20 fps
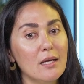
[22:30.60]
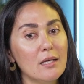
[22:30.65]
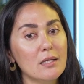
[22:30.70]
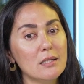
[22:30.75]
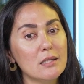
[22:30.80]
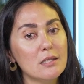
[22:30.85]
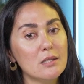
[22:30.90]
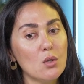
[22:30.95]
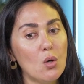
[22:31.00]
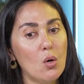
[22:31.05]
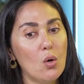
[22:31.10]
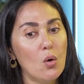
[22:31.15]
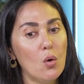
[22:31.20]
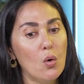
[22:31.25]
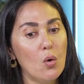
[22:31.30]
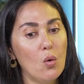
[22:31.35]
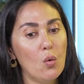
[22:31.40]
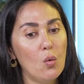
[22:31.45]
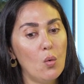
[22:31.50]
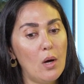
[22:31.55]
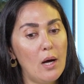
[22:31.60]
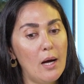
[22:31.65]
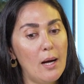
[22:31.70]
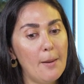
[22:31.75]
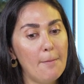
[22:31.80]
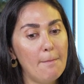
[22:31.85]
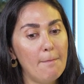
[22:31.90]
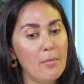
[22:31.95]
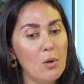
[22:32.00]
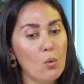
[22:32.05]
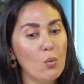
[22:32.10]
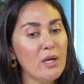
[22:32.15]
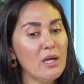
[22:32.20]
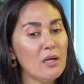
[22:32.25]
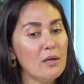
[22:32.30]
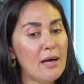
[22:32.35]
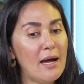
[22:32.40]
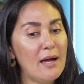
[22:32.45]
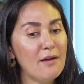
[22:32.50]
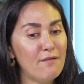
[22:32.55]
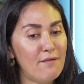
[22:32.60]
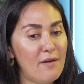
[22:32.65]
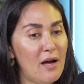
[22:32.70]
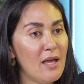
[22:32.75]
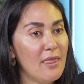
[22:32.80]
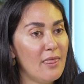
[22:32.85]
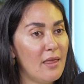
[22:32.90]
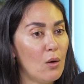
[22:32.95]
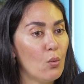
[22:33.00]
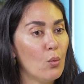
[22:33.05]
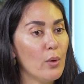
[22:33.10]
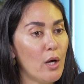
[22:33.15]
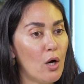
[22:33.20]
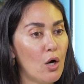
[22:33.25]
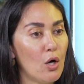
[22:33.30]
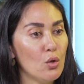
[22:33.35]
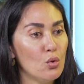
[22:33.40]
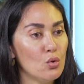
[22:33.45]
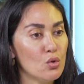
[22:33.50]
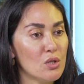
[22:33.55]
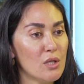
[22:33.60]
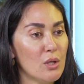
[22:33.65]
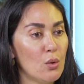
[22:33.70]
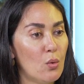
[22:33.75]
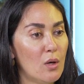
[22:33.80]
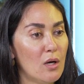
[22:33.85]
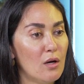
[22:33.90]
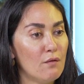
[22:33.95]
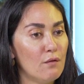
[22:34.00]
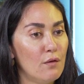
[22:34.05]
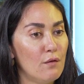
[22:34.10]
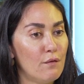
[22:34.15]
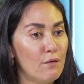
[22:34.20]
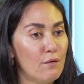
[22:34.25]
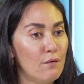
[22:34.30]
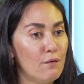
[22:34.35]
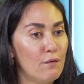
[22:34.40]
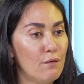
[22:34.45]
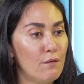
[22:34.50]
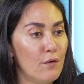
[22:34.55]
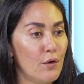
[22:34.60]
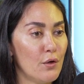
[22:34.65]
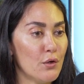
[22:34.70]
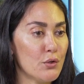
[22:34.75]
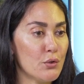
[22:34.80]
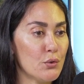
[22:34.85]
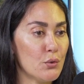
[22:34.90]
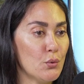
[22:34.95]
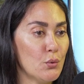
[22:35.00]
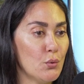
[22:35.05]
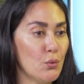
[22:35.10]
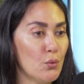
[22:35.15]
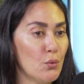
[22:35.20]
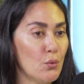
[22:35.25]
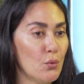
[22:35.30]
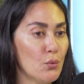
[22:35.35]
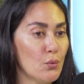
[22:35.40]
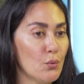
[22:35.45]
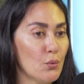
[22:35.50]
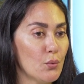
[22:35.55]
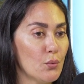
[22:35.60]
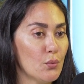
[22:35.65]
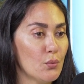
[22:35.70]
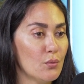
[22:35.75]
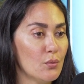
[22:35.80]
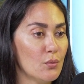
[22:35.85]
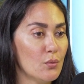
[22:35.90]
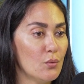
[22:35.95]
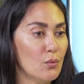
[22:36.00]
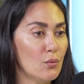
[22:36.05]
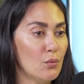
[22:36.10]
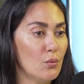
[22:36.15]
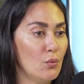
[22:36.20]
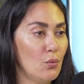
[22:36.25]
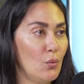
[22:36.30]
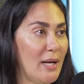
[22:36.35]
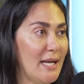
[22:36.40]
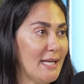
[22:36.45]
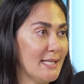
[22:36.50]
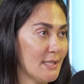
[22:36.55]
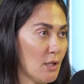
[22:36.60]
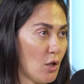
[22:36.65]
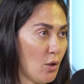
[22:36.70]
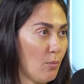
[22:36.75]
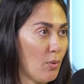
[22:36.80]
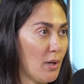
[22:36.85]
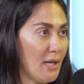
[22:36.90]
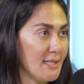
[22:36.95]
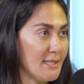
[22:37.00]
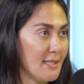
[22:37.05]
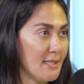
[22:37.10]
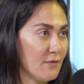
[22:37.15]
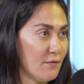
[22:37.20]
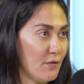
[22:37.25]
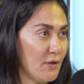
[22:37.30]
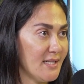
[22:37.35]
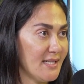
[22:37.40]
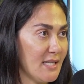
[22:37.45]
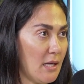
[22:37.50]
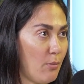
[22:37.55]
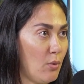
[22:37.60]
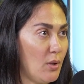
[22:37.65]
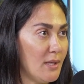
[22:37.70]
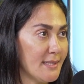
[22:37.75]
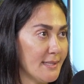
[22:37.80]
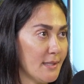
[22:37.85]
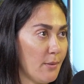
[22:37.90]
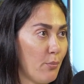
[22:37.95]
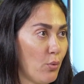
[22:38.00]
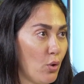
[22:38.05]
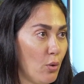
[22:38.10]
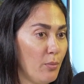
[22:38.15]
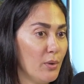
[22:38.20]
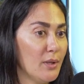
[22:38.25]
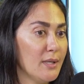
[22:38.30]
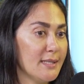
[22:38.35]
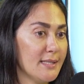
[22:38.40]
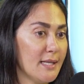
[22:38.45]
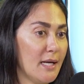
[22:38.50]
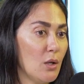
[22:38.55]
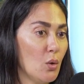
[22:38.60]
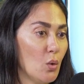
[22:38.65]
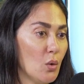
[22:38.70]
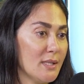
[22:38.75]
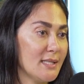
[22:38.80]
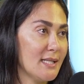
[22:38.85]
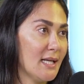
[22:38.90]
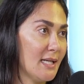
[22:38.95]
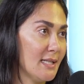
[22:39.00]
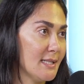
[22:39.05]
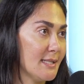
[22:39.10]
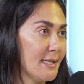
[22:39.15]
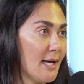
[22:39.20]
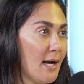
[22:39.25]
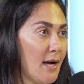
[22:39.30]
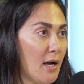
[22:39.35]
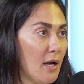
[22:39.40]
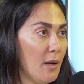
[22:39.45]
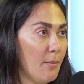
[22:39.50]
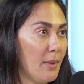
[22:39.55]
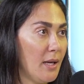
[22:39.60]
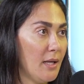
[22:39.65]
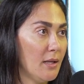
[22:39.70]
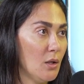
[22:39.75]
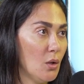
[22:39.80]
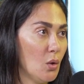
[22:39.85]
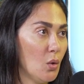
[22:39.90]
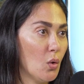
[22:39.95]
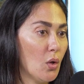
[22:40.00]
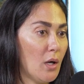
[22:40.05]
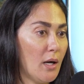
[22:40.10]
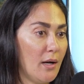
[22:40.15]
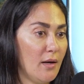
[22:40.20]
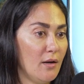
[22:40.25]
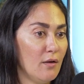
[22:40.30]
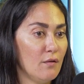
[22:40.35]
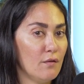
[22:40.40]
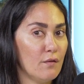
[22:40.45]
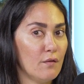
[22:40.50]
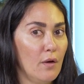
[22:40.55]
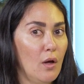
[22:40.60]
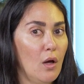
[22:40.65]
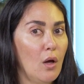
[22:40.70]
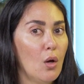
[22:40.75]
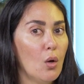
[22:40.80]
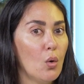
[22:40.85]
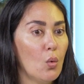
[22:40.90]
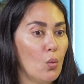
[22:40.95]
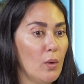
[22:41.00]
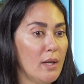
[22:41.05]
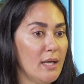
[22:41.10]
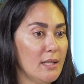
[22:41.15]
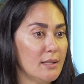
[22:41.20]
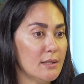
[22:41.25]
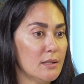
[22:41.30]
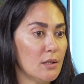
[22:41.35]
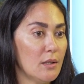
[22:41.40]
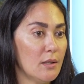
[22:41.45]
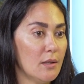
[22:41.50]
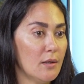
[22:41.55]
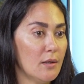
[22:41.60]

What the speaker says: So I find that we are usually one of the first to raise our prices, for example, at some point, because I notice that it's time, and kind of we need to,